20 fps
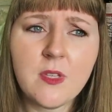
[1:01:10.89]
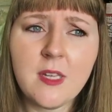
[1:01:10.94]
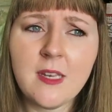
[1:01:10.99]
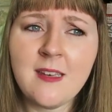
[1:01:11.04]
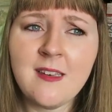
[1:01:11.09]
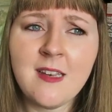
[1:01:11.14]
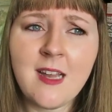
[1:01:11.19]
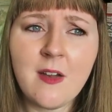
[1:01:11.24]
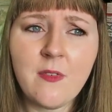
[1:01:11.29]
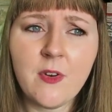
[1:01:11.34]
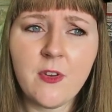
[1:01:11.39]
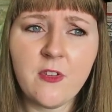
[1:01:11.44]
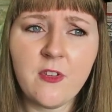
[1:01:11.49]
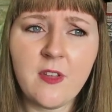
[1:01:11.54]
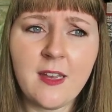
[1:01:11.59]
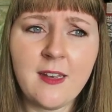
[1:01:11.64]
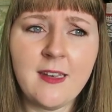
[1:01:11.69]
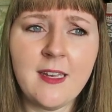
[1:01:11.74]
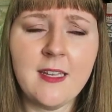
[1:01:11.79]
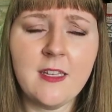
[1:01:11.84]
They never
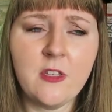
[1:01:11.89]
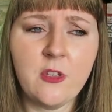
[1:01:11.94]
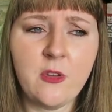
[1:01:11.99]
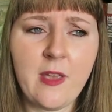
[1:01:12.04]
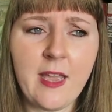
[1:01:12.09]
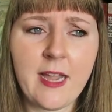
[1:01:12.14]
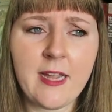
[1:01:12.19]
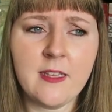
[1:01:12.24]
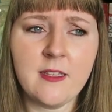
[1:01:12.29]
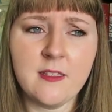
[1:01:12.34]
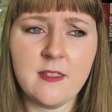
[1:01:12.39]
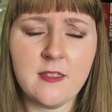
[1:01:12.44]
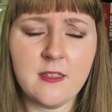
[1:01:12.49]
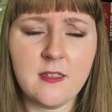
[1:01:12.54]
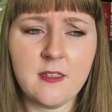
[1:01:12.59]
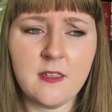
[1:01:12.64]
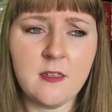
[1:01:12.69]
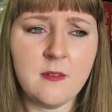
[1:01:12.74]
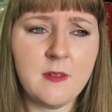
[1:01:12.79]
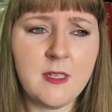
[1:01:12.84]
say knit to X
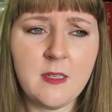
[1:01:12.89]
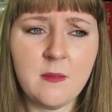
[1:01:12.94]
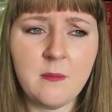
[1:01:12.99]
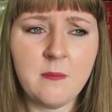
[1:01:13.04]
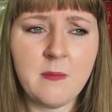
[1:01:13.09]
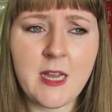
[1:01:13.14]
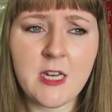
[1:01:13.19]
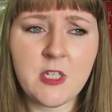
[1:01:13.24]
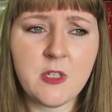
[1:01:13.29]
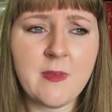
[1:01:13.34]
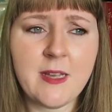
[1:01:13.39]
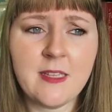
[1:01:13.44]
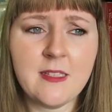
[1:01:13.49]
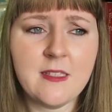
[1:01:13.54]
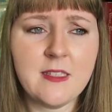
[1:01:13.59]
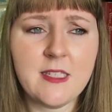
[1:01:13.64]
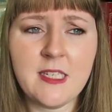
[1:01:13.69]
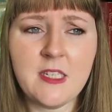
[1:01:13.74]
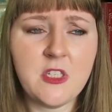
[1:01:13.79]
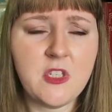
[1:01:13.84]

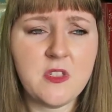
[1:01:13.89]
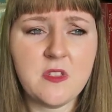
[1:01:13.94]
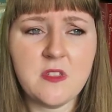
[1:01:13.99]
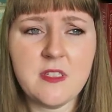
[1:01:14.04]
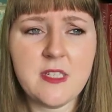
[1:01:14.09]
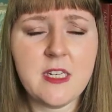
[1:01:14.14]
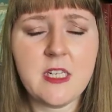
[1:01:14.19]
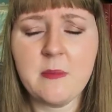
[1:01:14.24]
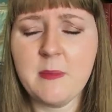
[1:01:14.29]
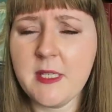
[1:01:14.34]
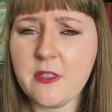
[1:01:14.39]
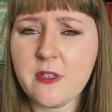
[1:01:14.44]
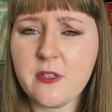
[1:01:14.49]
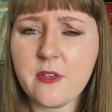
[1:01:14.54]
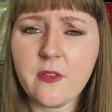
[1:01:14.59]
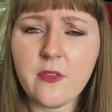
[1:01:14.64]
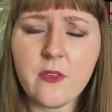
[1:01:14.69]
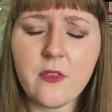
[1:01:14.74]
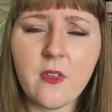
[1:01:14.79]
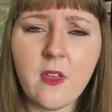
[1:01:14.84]
measurements, inches,
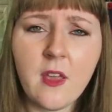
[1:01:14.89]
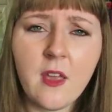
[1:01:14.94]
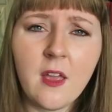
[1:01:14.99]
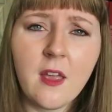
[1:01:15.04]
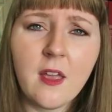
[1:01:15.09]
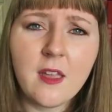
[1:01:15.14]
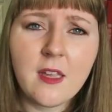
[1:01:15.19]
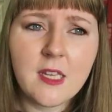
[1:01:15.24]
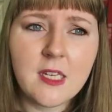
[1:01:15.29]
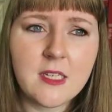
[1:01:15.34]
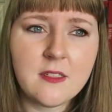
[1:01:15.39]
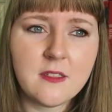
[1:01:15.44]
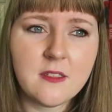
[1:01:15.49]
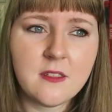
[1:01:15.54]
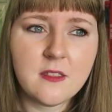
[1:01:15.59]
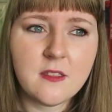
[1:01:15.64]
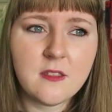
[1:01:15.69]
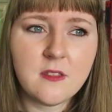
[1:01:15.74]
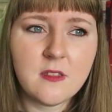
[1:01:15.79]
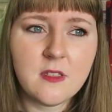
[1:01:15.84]
centimeters,
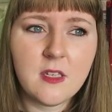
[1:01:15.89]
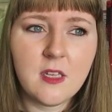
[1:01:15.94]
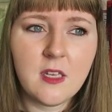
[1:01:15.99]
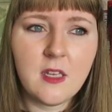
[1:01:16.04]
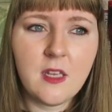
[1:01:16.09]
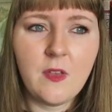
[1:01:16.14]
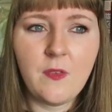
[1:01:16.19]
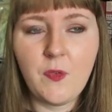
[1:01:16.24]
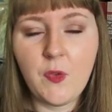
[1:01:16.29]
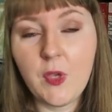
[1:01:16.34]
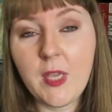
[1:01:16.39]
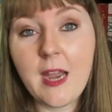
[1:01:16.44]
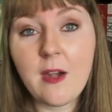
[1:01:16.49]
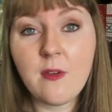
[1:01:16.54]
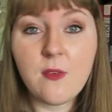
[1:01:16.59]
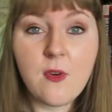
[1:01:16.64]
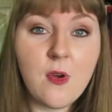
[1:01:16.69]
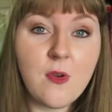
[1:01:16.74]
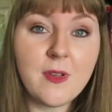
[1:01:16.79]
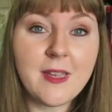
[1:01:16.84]
because if you
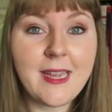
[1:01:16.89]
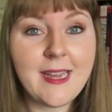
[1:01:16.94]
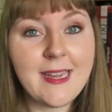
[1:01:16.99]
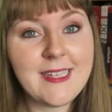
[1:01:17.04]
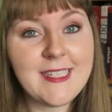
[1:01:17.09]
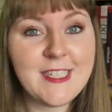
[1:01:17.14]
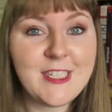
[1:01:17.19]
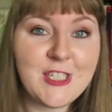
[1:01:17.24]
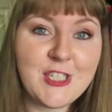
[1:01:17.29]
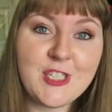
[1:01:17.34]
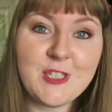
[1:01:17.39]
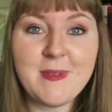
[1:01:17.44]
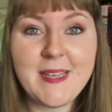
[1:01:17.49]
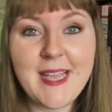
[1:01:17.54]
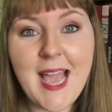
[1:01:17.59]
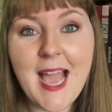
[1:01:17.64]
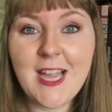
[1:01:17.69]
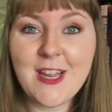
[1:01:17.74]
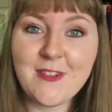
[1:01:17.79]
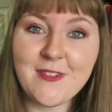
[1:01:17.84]
get row gauge, it should
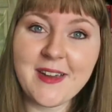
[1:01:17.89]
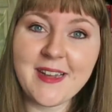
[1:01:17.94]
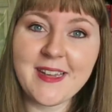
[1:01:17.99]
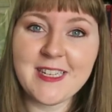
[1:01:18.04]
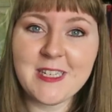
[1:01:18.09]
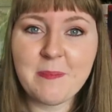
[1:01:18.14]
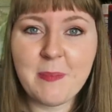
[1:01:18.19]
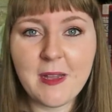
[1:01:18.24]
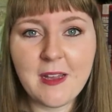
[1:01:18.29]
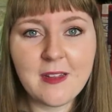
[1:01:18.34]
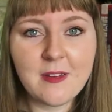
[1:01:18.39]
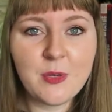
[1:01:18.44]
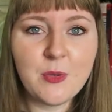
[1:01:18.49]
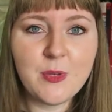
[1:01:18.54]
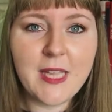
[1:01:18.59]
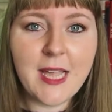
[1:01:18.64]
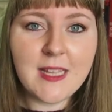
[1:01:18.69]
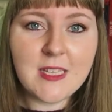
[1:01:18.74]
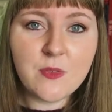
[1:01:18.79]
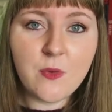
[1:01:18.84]
be accurate. But
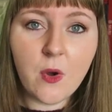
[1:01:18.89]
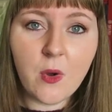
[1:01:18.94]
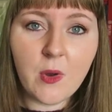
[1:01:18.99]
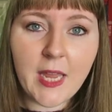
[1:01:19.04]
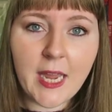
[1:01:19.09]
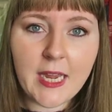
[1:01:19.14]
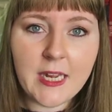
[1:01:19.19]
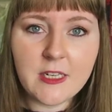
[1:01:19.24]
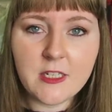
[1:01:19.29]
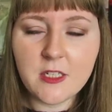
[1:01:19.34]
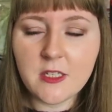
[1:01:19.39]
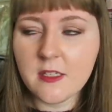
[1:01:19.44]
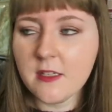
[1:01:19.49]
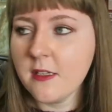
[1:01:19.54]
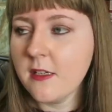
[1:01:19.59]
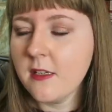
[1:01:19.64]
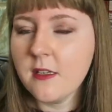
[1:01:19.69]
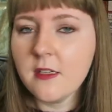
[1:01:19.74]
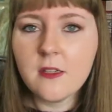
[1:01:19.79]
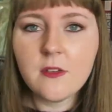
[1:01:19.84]
who gets row gauge?
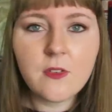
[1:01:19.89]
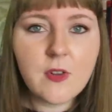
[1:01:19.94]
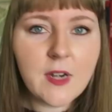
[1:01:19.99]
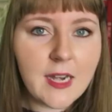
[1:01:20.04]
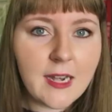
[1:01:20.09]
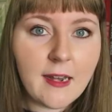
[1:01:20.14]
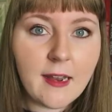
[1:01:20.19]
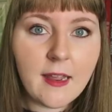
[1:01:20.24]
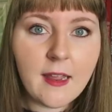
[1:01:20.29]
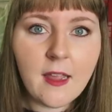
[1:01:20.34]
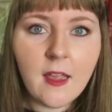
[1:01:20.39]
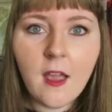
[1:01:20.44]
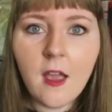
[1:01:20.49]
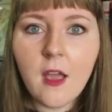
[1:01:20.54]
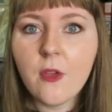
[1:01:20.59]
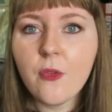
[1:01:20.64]
Really?